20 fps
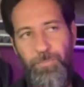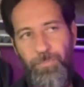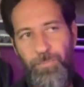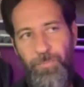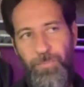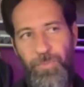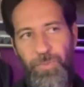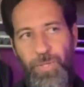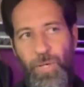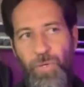
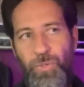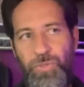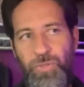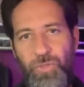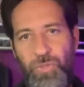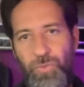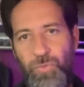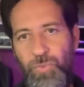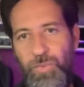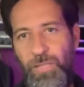those
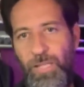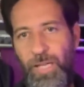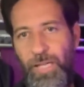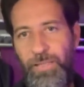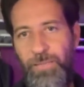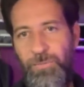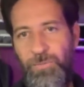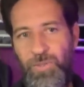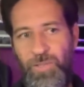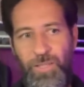three
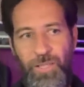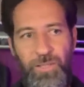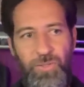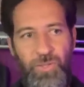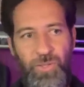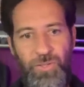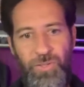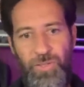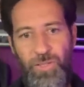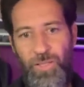items that I
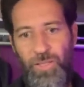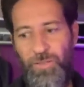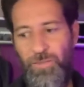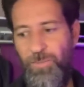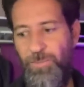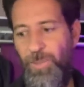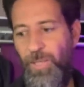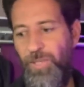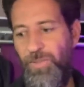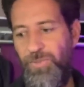just talked
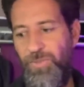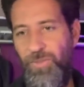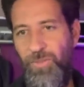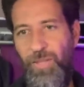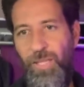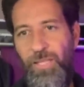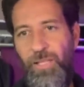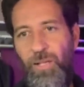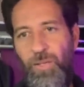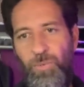about,
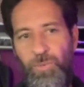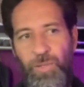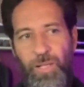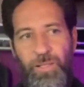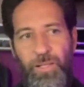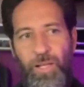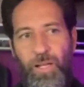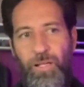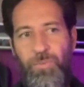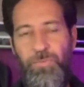they all run
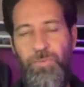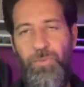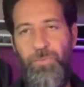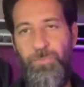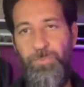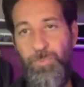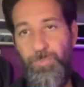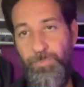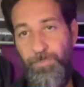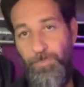off of
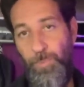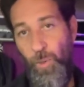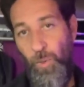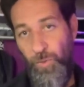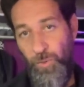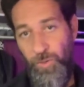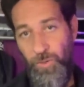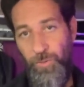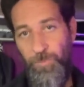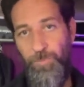
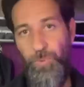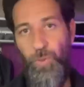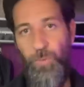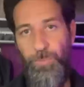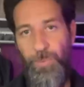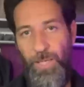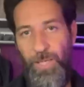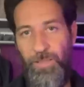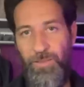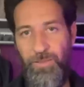bulk
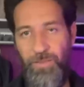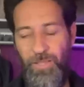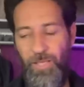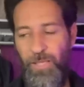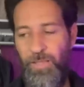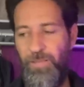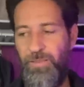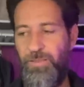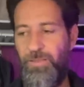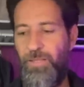propane
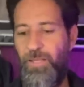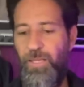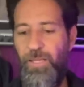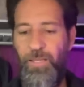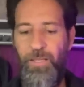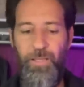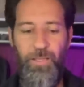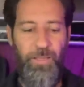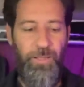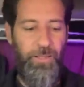tanks
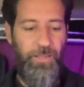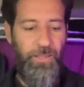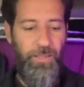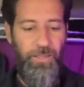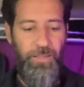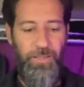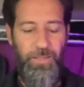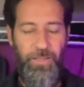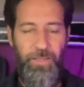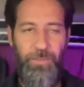
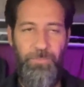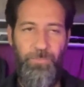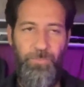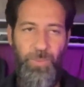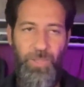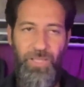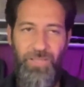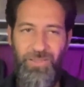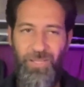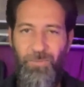uh,
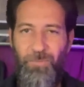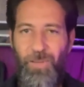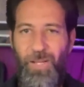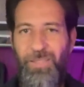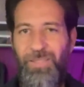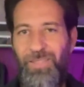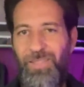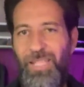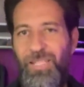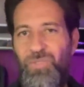because I
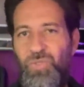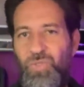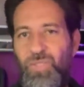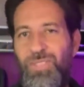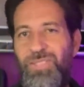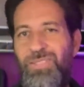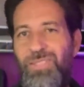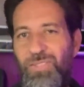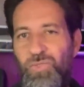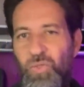find that that's
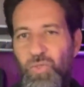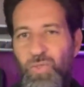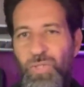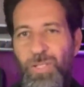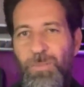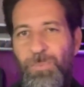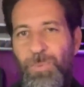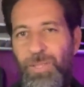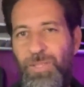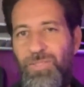just the
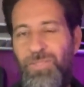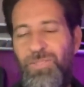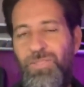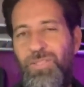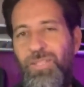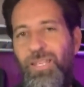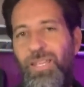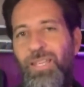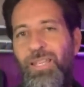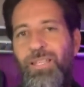cheapest
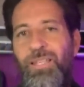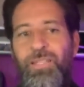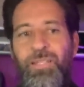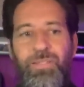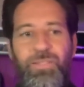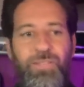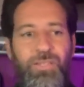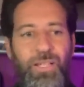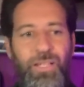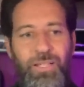
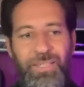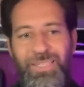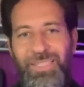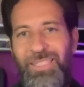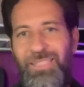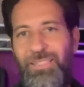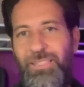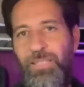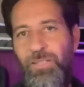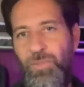and uh,
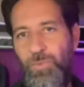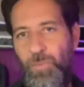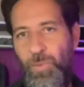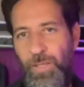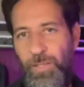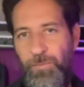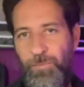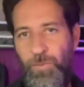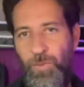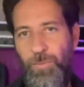easiest
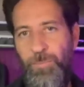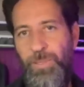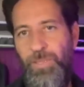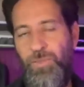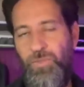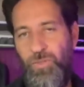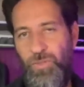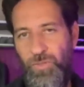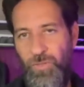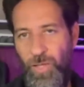way for me
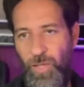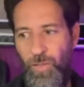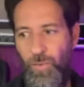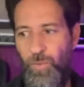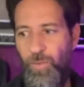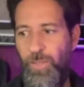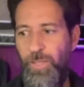to go.